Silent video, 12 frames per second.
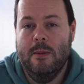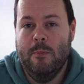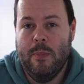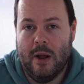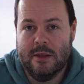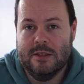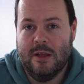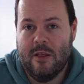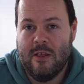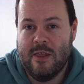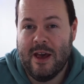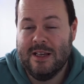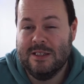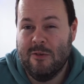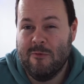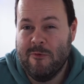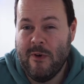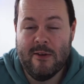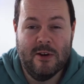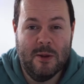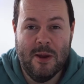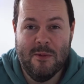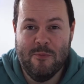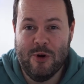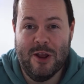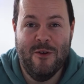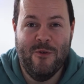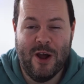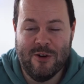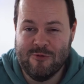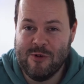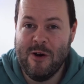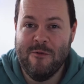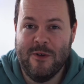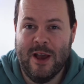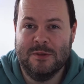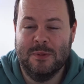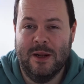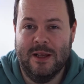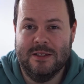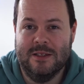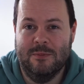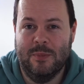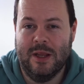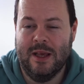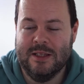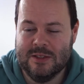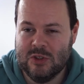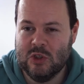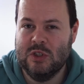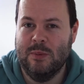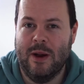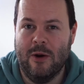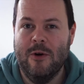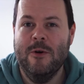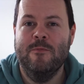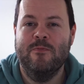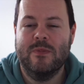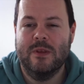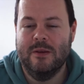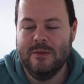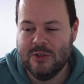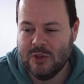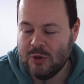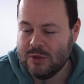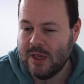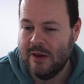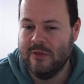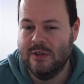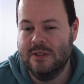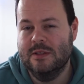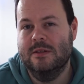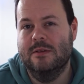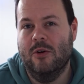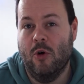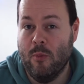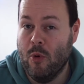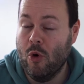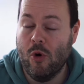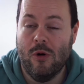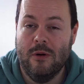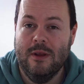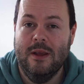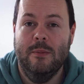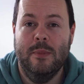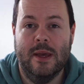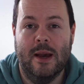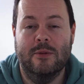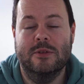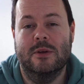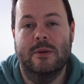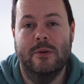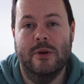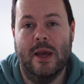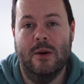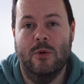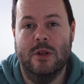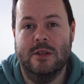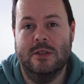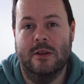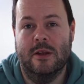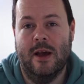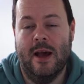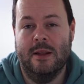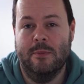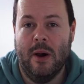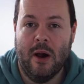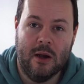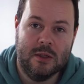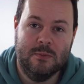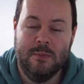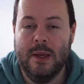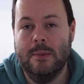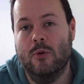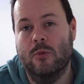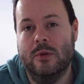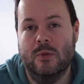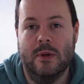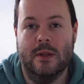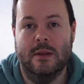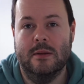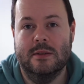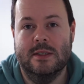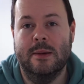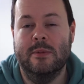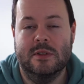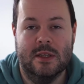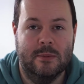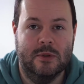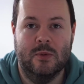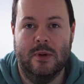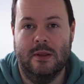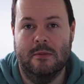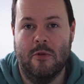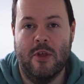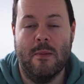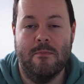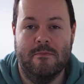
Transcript: But that is a very brief and rough explanation, but it is just about two servers or more being able to communicate with each other and pass people between seamlessly between them.